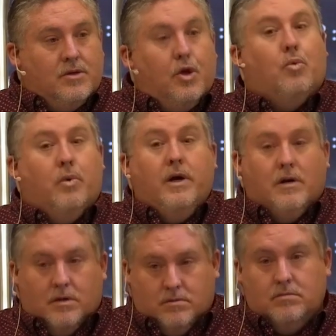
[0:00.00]
You
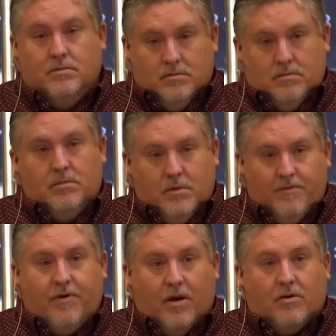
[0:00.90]
will
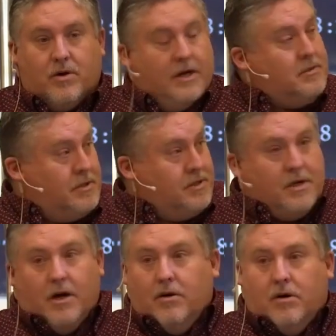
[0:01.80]
follow Christ because
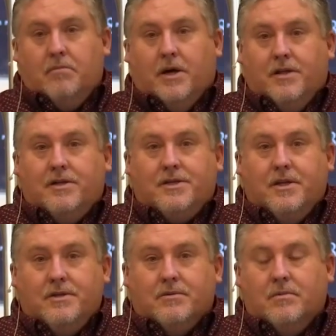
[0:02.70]
God already made the
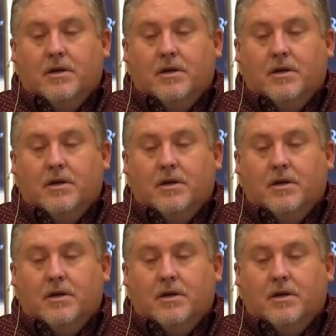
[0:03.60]
decision.